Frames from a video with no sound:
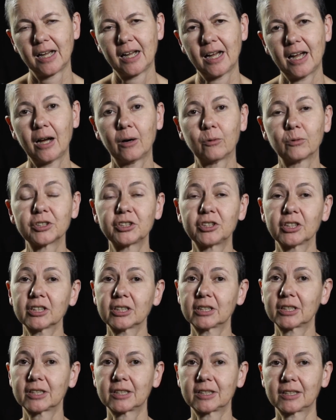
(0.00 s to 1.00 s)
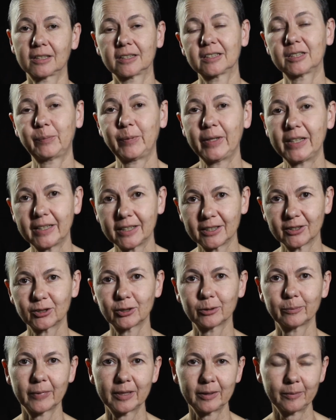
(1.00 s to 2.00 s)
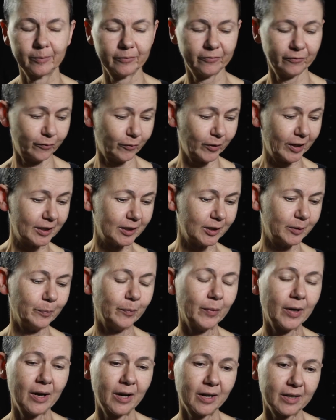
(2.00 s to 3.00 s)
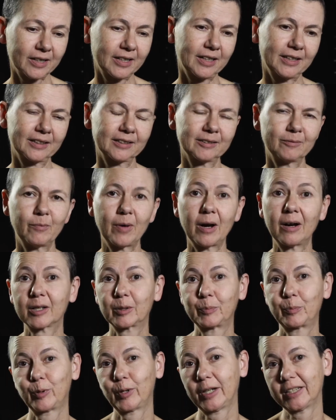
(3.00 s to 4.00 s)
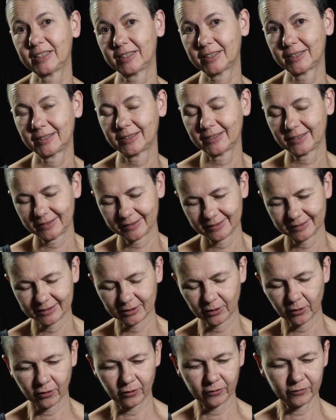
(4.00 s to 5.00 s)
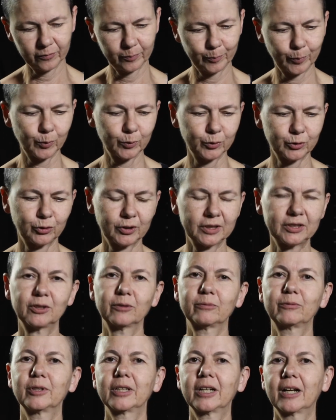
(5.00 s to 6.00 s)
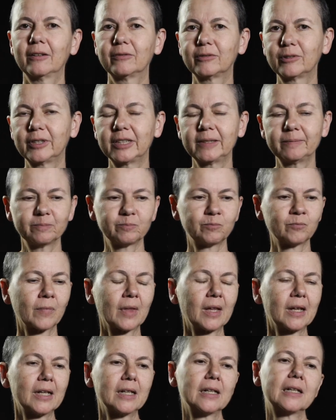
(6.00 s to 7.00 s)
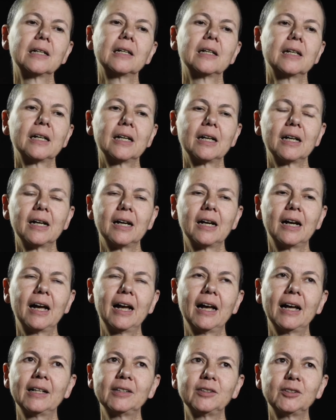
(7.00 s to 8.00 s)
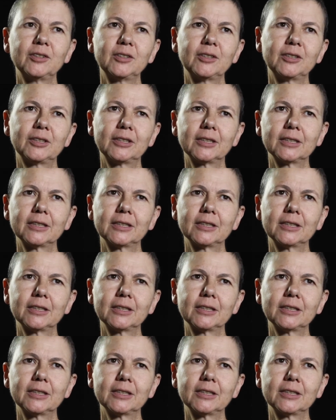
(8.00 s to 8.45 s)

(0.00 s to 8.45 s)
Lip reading: I was just speaking to my friend Mark Prest of Portraits of Recovery, and